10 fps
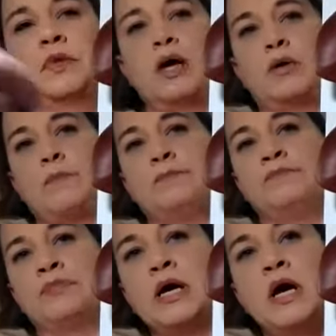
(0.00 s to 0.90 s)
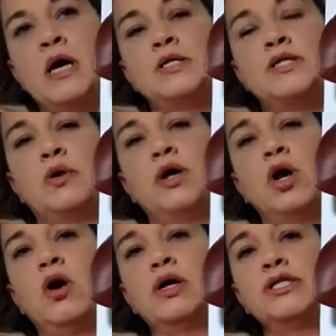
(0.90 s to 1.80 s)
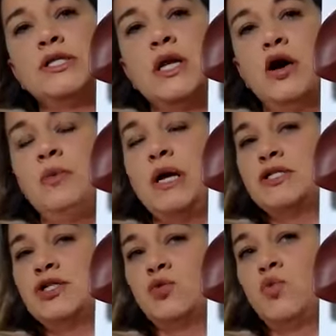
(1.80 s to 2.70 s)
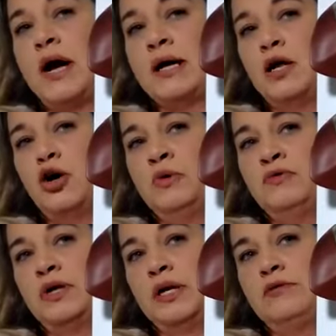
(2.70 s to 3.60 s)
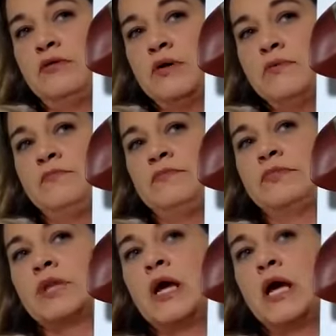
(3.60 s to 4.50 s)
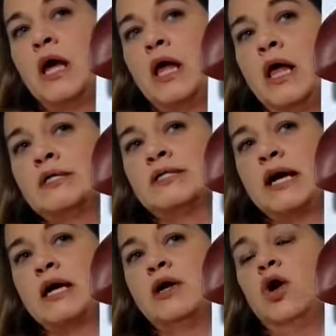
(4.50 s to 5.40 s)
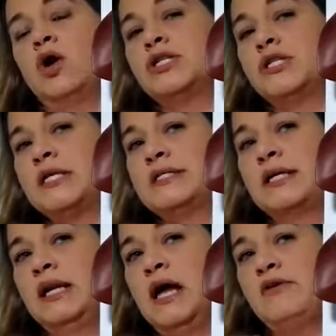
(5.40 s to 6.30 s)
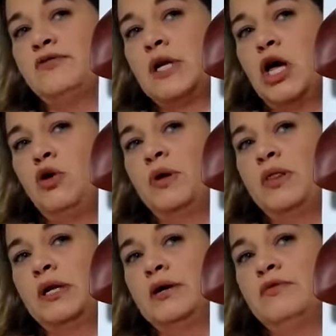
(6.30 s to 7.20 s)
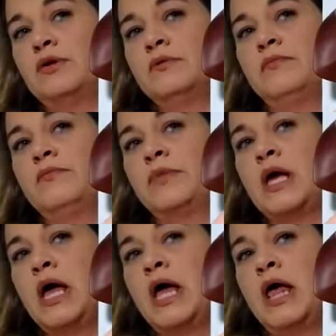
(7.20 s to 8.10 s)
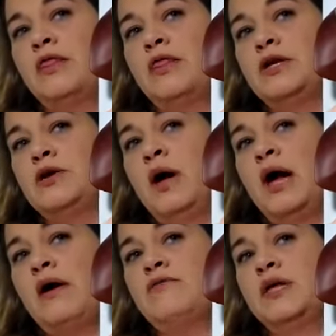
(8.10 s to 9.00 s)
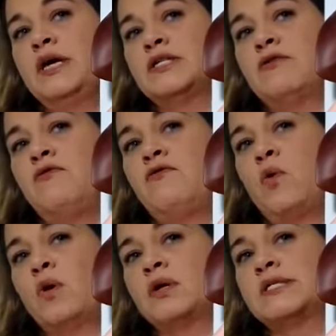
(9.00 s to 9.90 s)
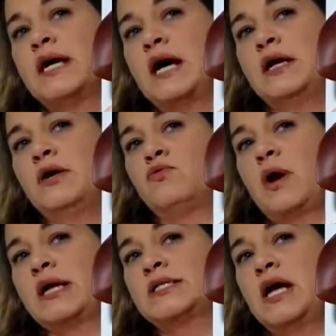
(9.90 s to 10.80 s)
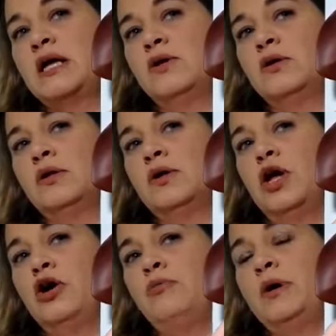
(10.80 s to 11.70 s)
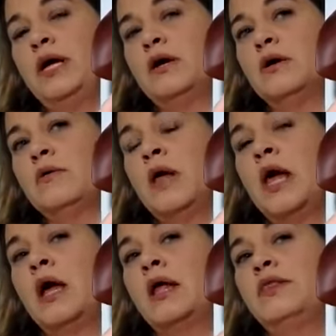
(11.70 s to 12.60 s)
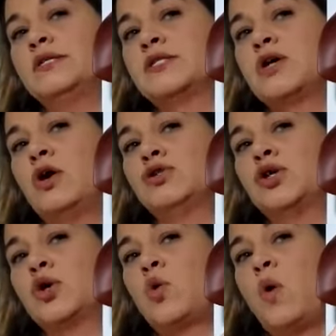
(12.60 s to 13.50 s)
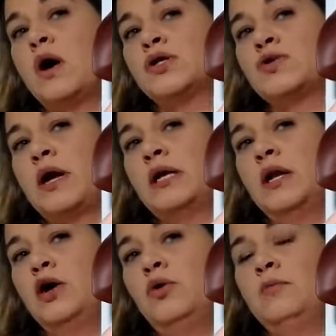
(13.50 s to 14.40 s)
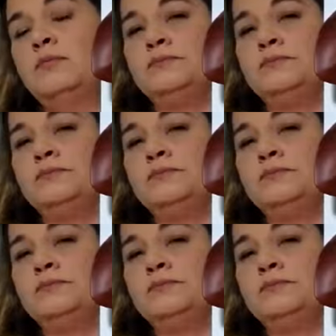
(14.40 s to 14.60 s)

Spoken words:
Okay, so the largest lobe is the right lobe of the liver. Second largest is the left lobe of the liver. Then you have this 4-sided rectangular lobe here. This is called your quadrate lobe.